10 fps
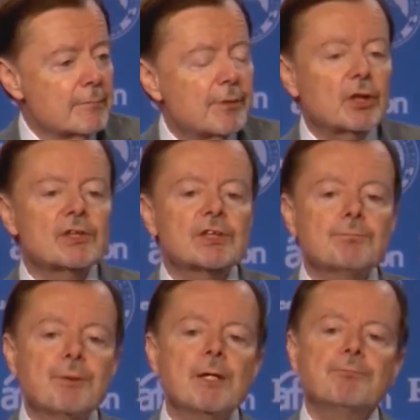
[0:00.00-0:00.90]
Because the
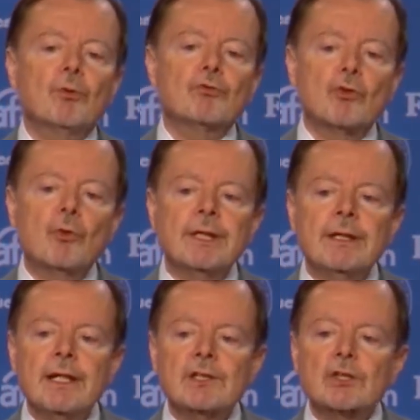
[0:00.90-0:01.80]
people doing
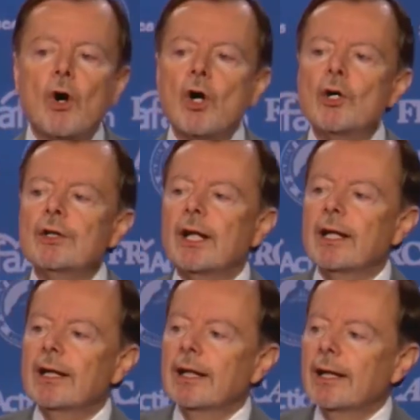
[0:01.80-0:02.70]
this aren't
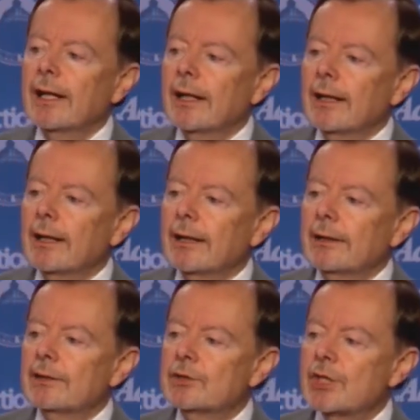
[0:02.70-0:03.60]

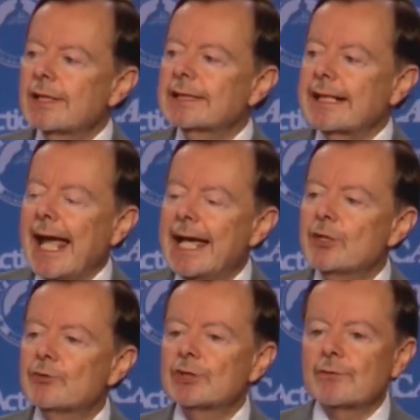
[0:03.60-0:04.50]
just
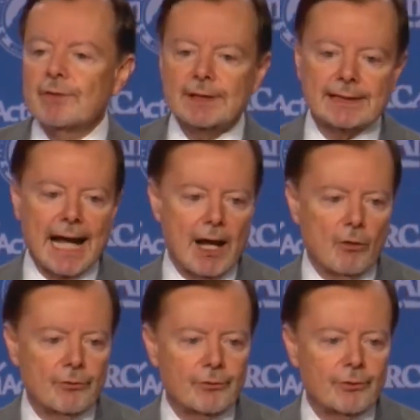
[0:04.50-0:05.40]
haters of the
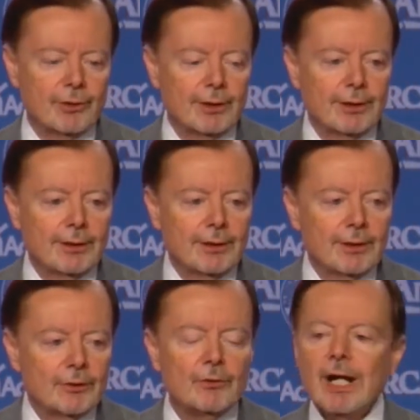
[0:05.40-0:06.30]
South.
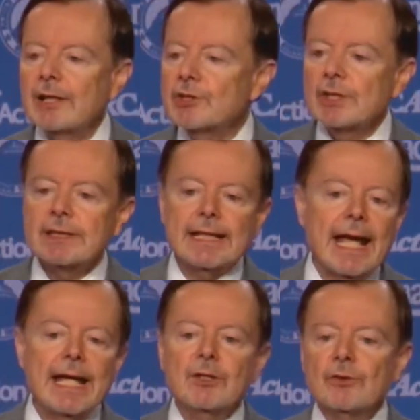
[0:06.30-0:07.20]
They're not just
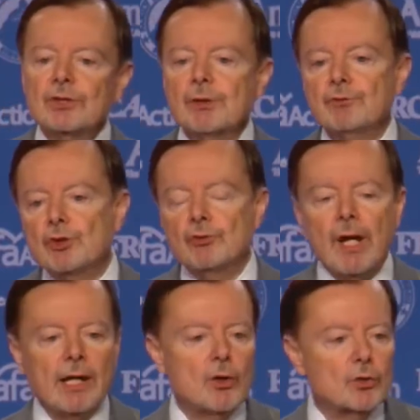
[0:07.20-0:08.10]
haters of
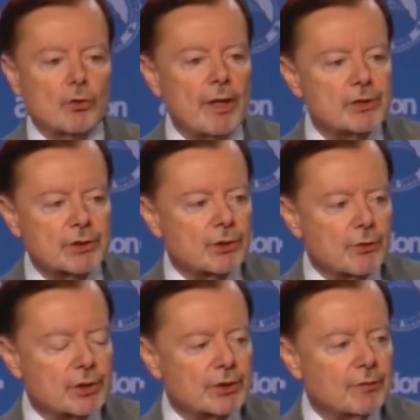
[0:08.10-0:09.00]

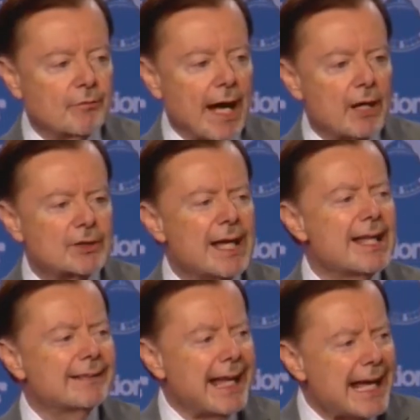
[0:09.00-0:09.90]
Judeo-Christian values.
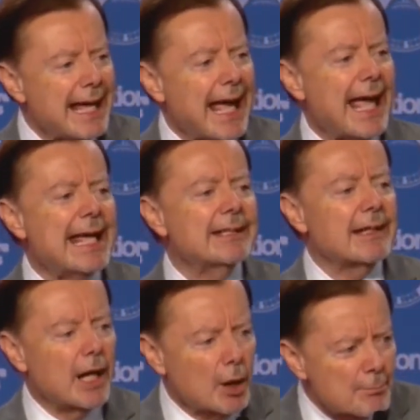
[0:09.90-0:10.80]
They hate
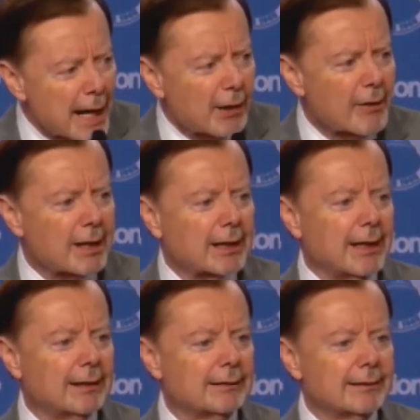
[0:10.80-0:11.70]

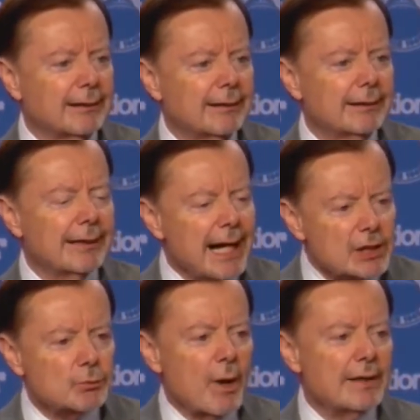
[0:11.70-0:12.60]
America.
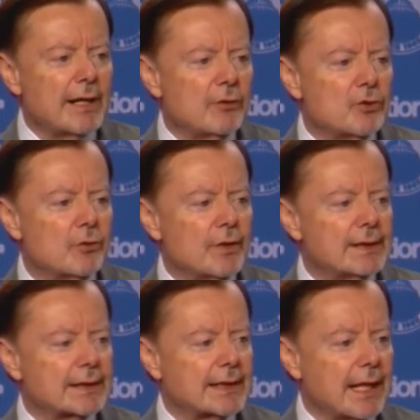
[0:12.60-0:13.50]
That's why they do
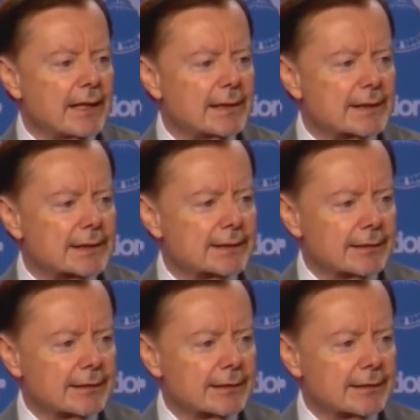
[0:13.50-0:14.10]
these things.